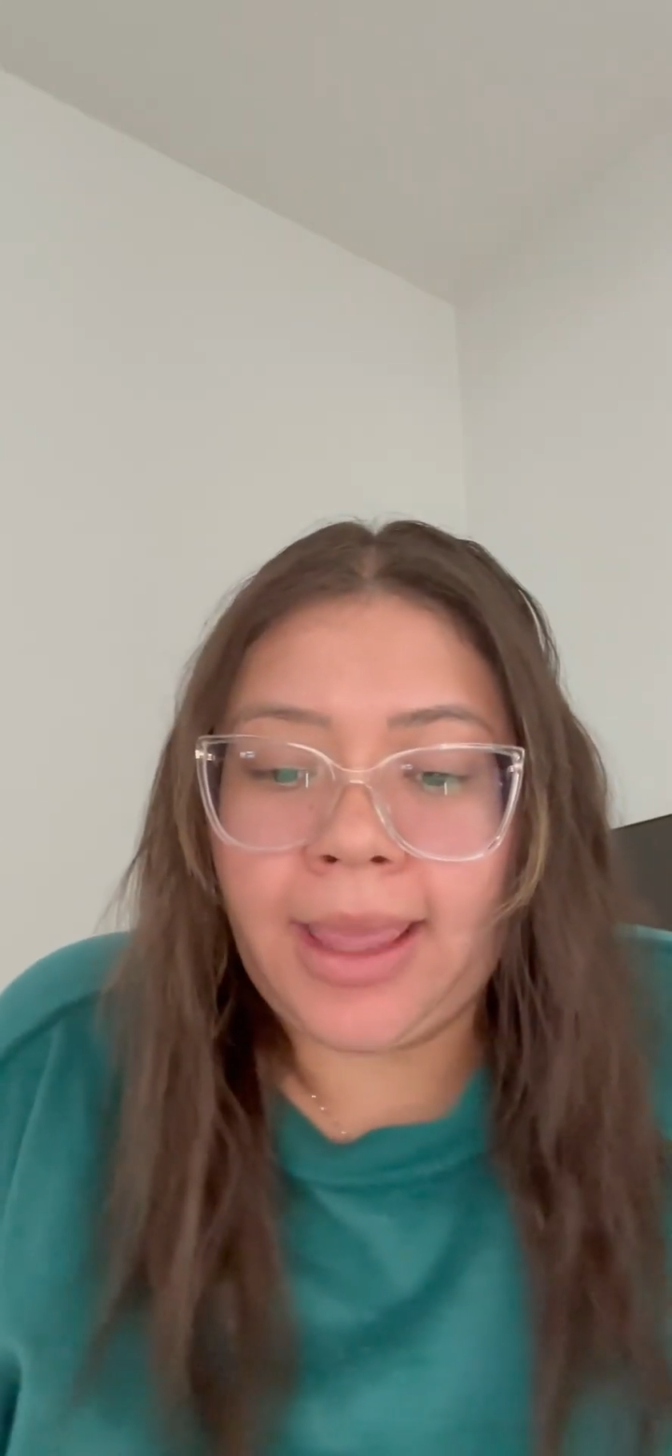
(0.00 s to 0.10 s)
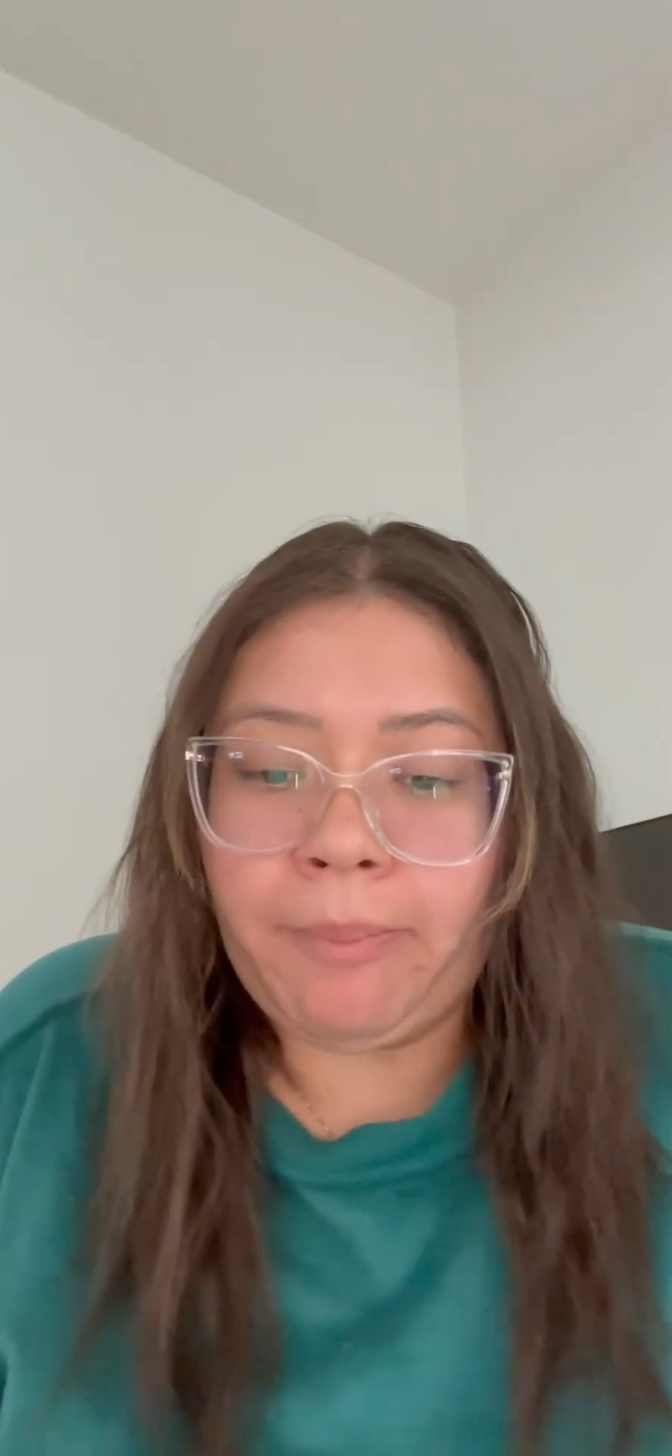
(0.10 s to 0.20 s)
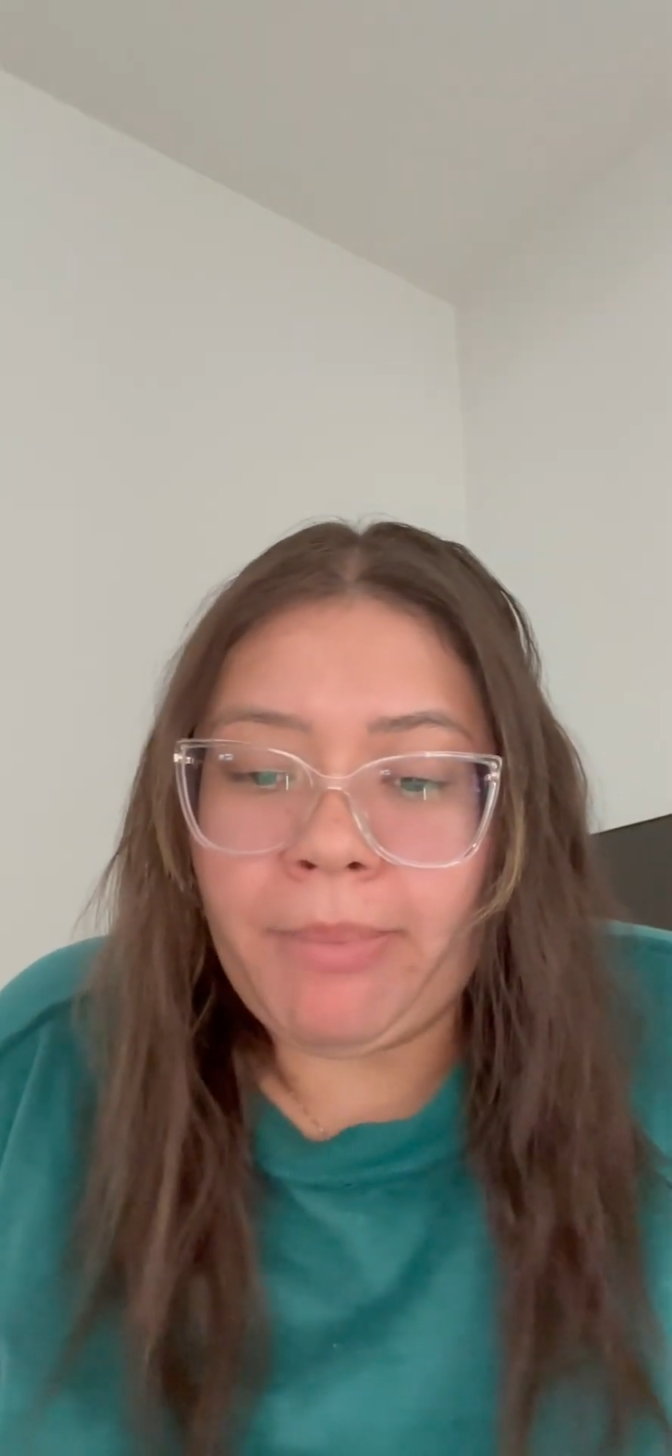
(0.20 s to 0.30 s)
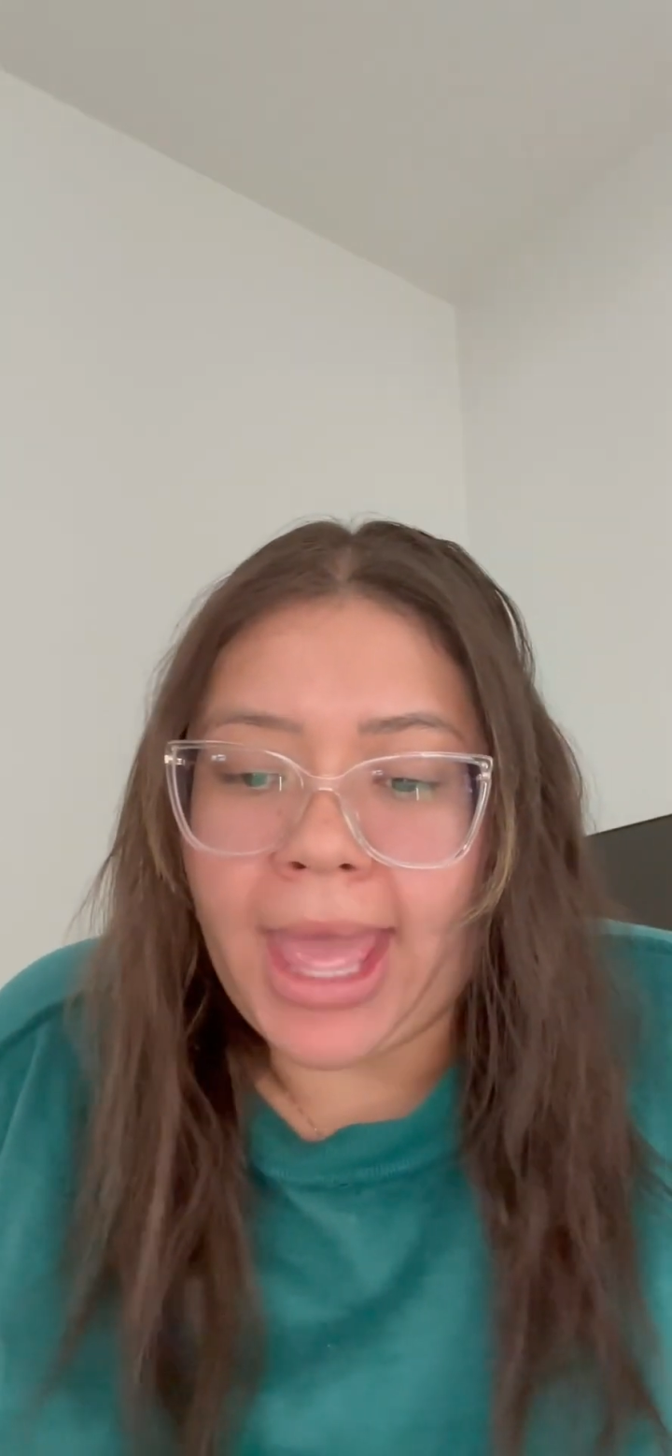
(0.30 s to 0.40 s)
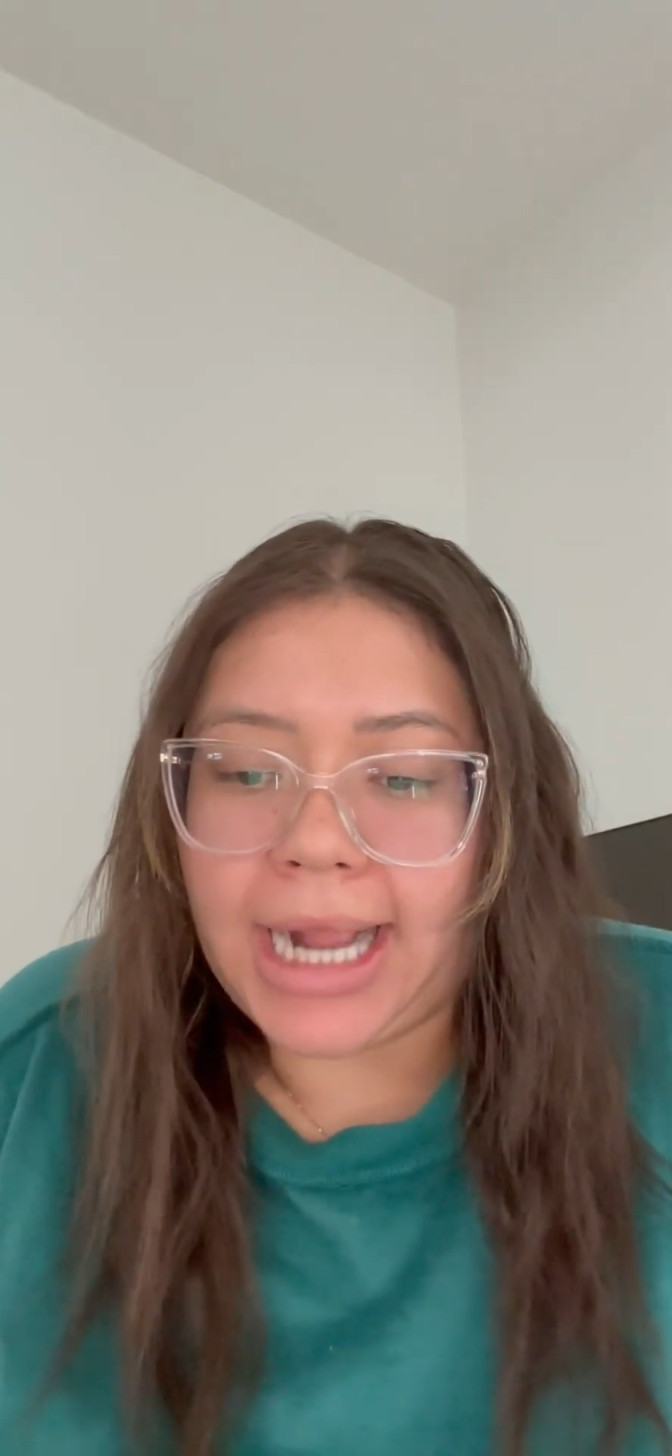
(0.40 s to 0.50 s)

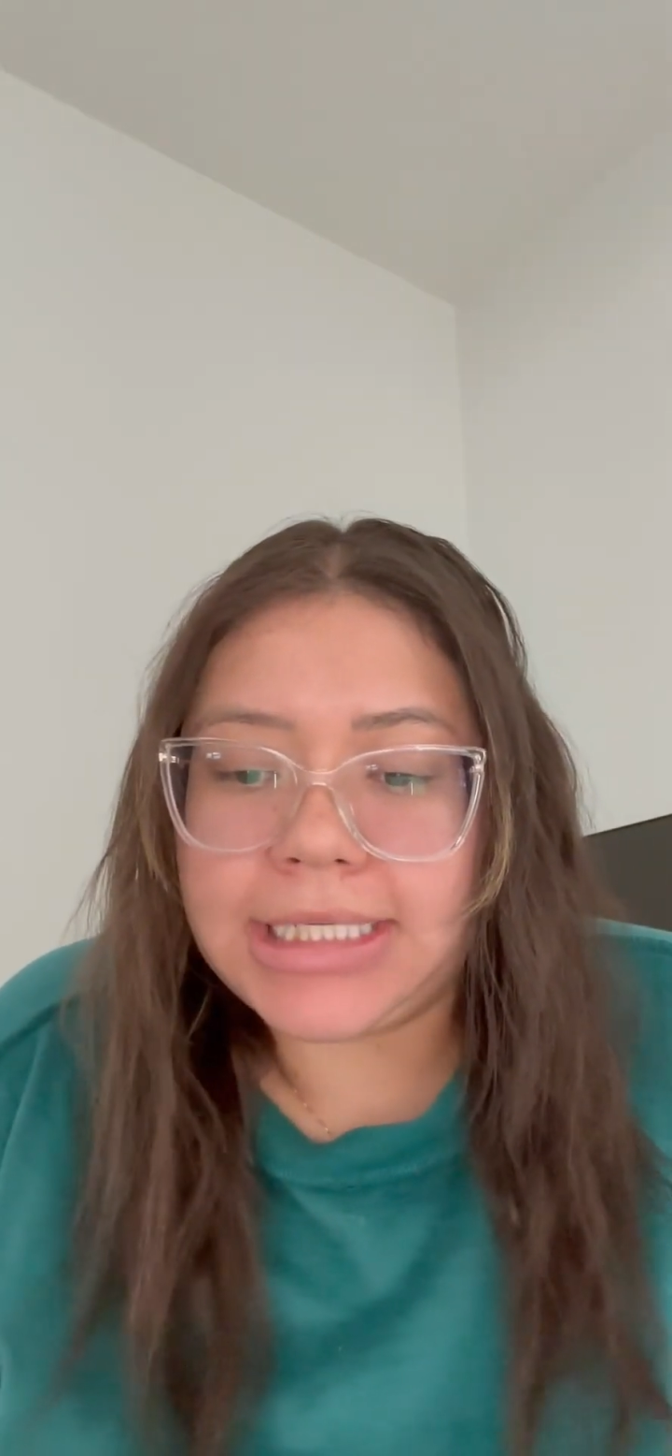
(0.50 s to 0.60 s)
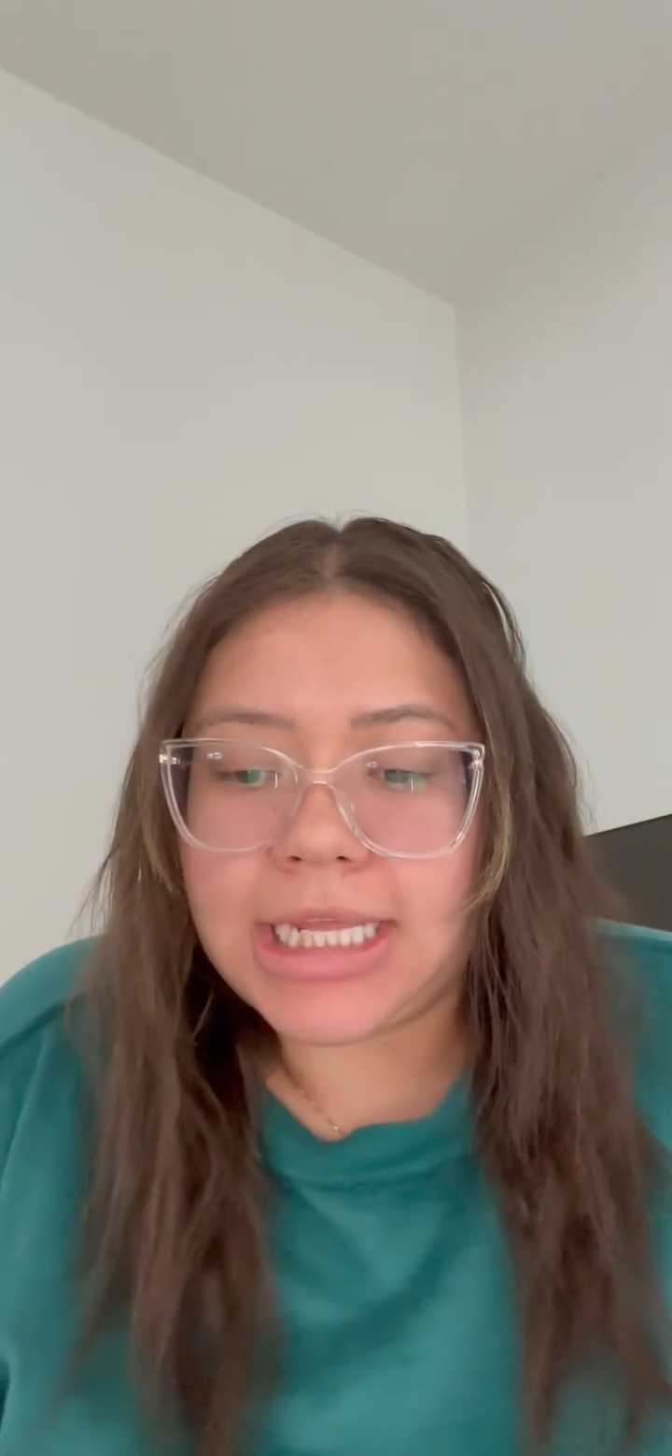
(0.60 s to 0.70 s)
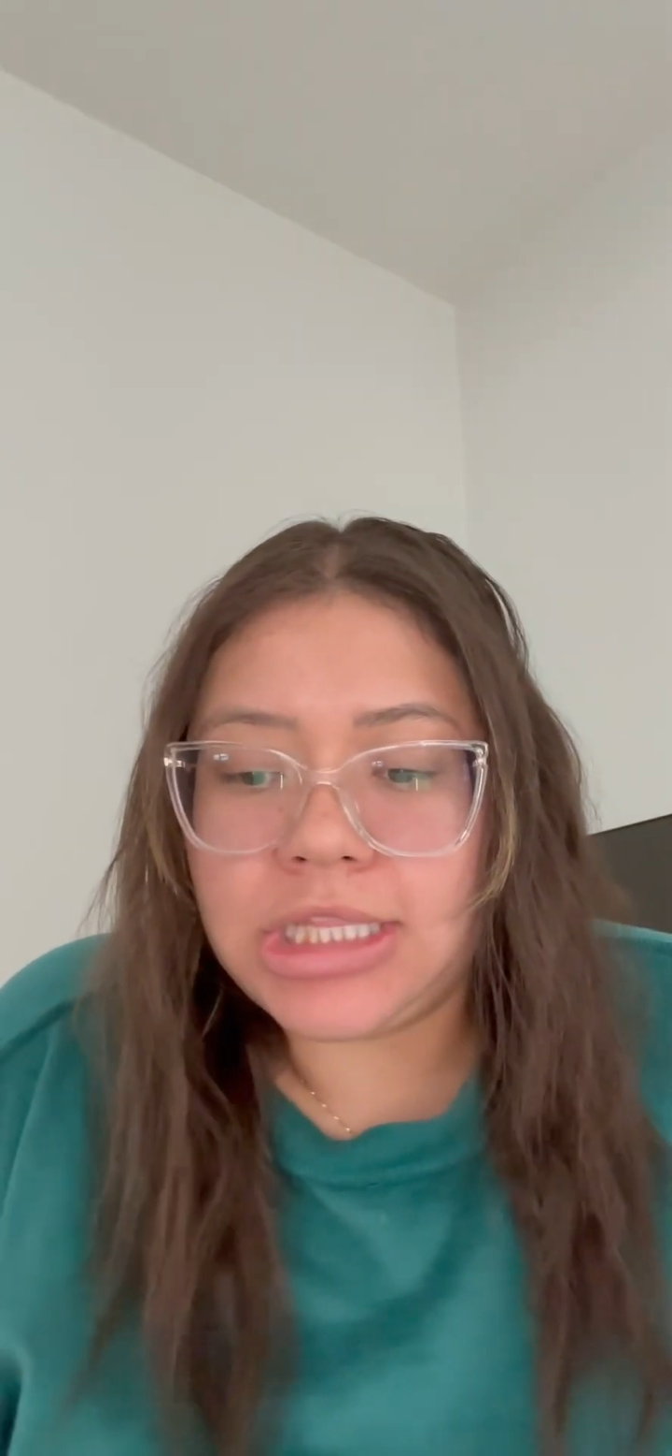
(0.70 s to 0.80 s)
impact